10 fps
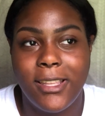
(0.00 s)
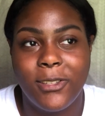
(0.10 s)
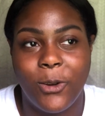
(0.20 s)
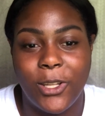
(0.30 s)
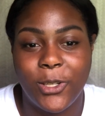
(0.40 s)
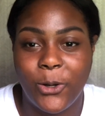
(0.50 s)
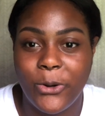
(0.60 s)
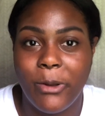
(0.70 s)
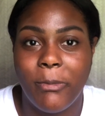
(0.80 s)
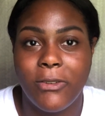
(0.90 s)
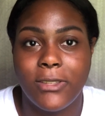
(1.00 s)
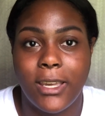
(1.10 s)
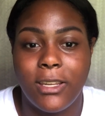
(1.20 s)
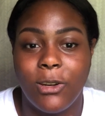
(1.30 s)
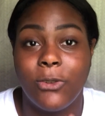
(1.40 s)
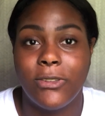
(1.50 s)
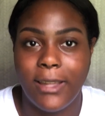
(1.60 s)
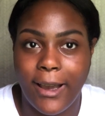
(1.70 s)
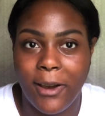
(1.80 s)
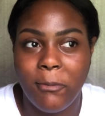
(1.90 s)
So I told him, I was like,
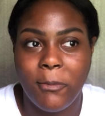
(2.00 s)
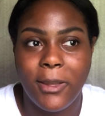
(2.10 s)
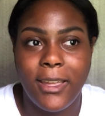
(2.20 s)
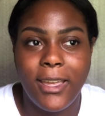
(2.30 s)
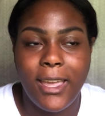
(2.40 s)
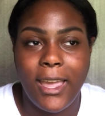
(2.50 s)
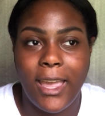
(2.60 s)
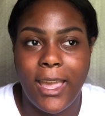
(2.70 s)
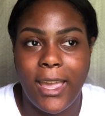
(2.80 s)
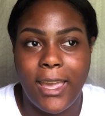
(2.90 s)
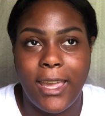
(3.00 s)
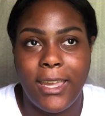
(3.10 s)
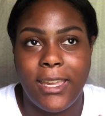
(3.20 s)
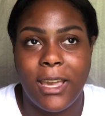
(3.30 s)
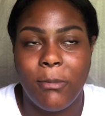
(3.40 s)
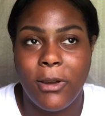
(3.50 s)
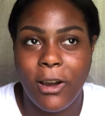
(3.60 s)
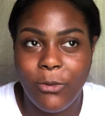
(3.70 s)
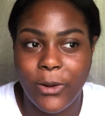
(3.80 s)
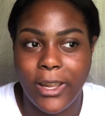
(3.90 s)
stop, and he kept
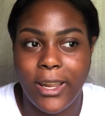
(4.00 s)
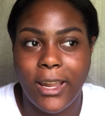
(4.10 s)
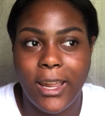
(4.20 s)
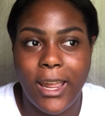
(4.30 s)
going.